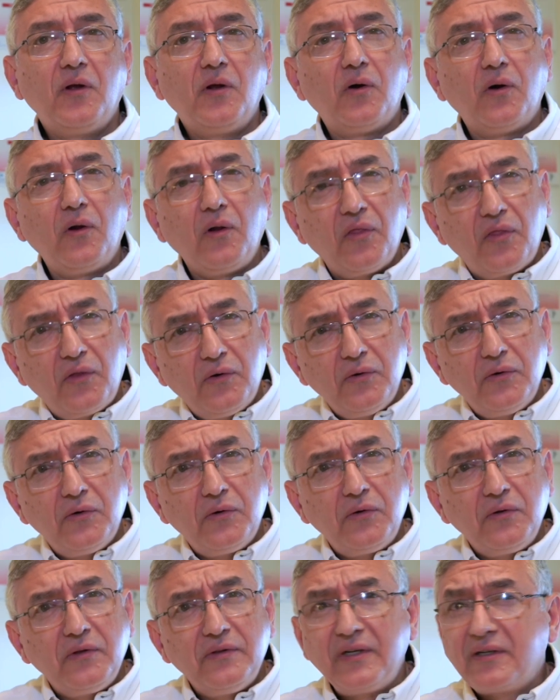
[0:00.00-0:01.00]

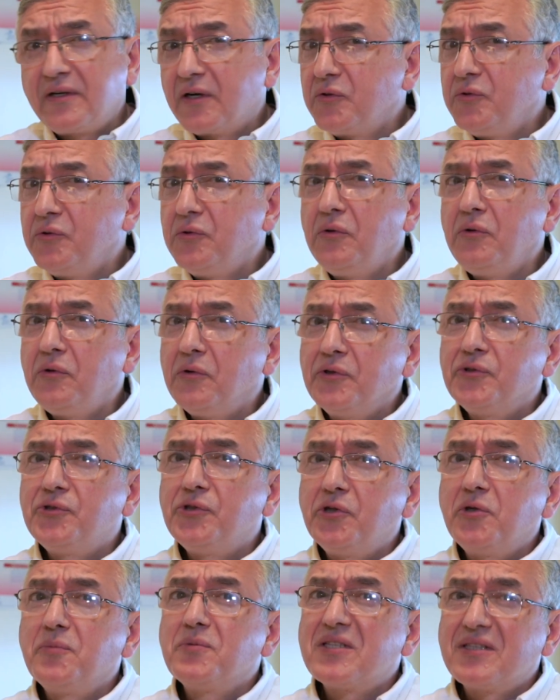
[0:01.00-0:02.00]
Although there are no
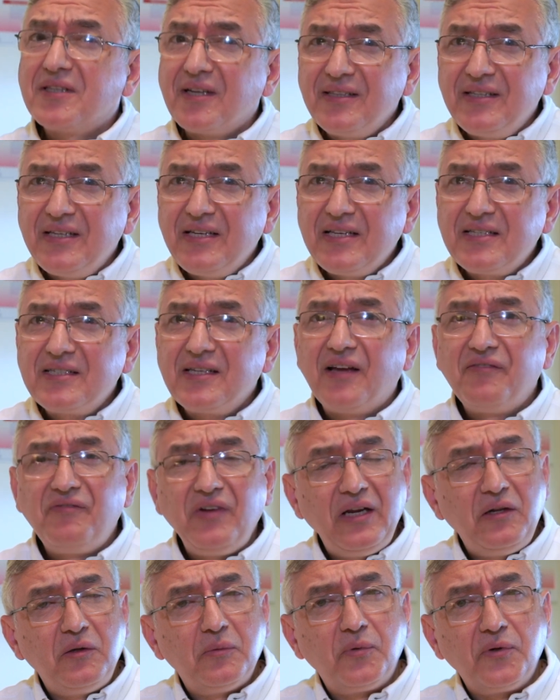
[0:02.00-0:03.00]
long-term studies
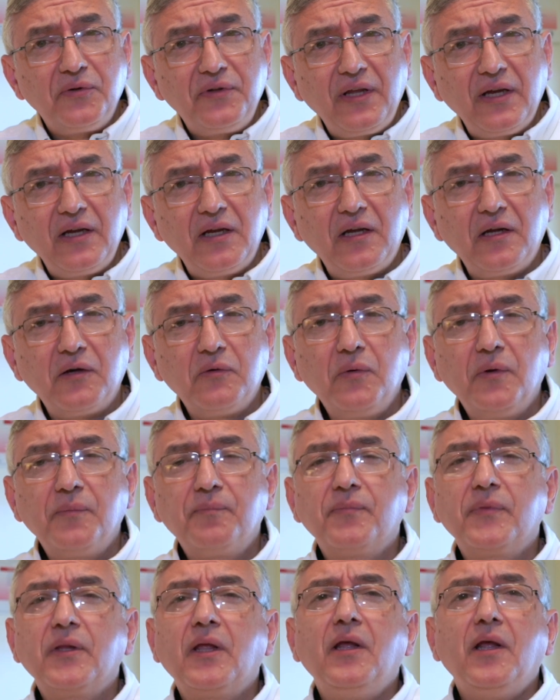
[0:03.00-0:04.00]
available now,
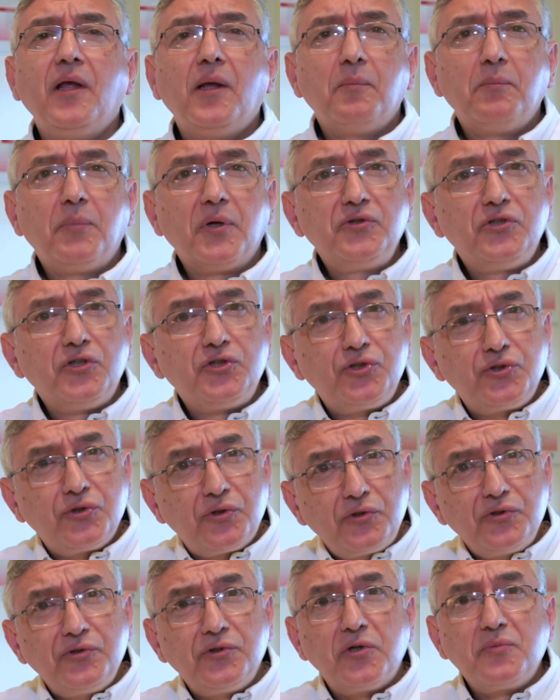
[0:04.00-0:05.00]
but the
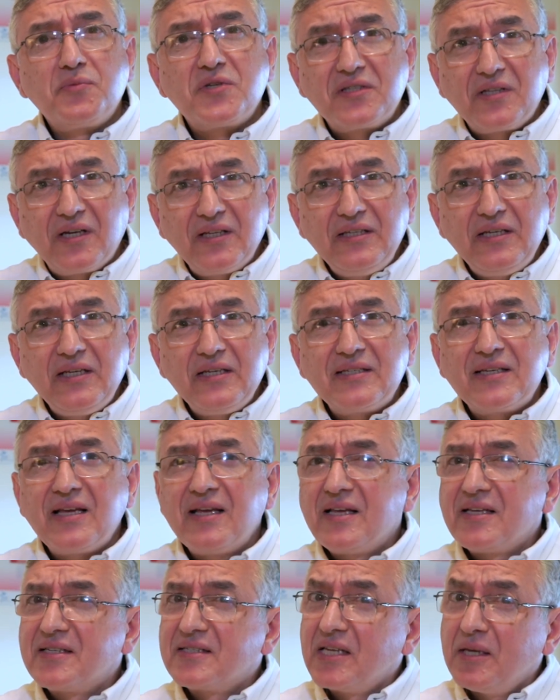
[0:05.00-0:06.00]
short-term studies
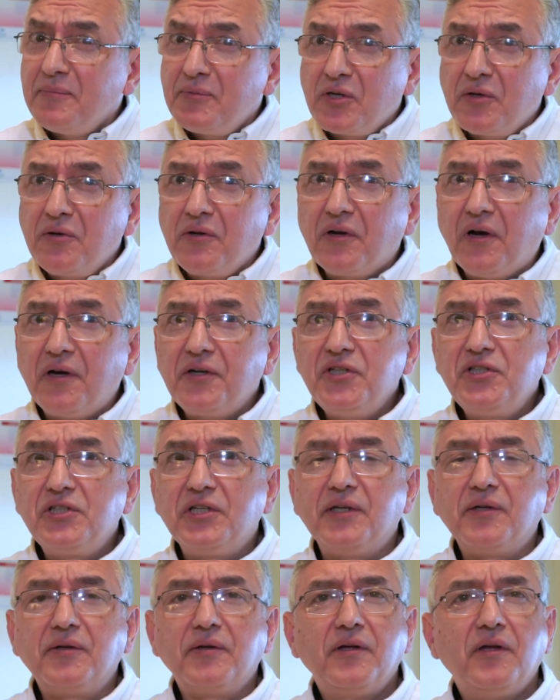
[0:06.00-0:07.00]
seems
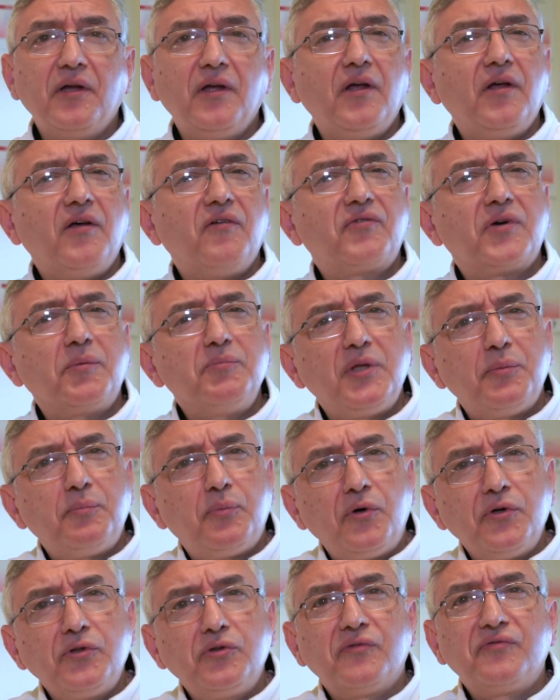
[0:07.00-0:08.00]
encouraging from the
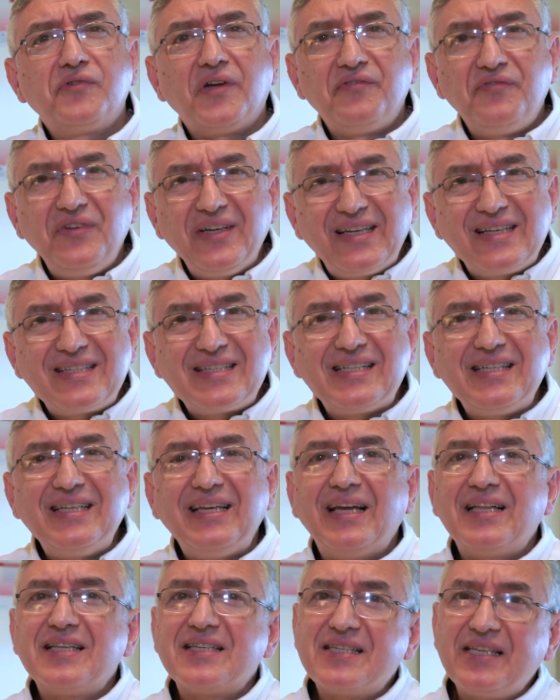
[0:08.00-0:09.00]
point of efficacy
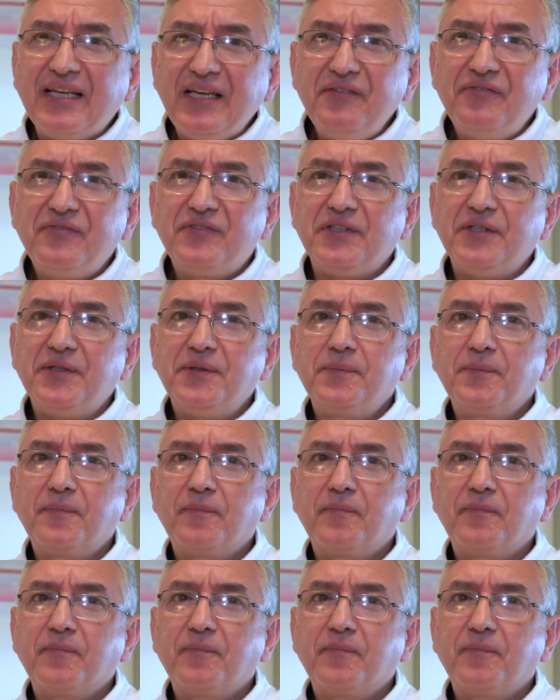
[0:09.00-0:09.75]
and safety.